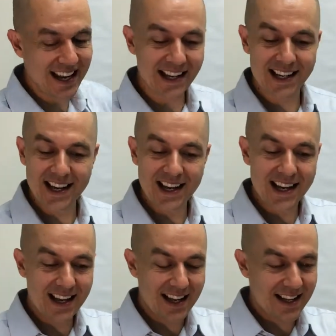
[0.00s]
it
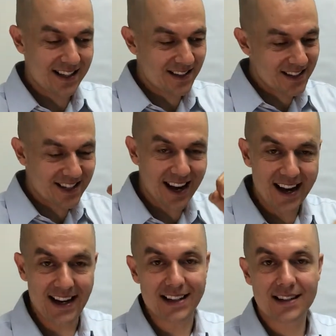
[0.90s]

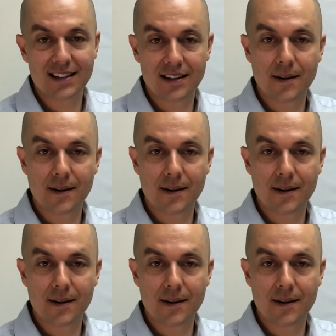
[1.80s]
tight